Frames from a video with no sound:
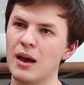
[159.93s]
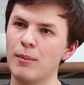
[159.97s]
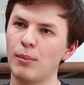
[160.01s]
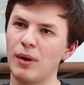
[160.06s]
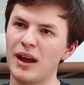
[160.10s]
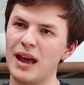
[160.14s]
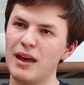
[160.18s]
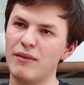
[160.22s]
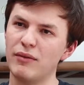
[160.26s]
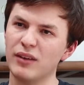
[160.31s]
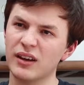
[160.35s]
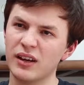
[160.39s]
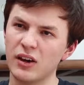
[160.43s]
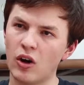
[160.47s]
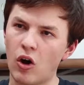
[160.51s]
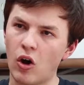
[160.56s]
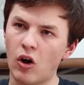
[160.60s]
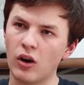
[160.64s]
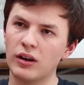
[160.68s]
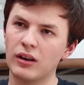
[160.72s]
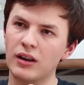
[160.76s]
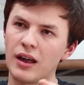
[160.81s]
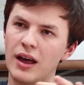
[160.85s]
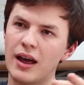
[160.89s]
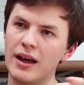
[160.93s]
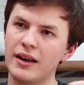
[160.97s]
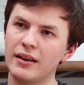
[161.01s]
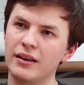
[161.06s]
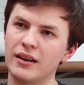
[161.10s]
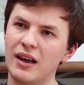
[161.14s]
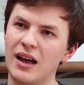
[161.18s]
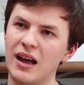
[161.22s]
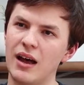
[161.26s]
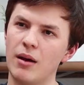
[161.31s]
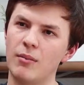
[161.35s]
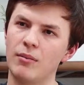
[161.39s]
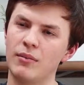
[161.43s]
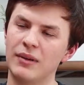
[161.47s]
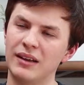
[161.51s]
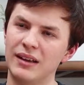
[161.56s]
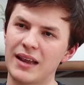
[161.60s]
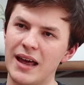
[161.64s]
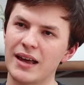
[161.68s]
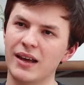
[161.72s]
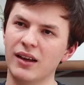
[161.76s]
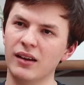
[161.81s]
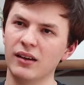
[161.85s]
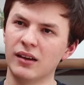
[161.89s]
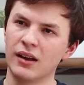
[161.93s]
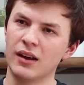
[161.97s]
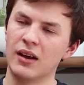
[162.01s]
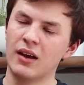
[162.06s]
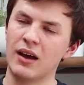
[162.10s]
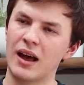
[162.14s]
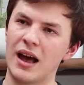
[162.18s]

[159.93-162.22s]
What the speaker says: By having an online layer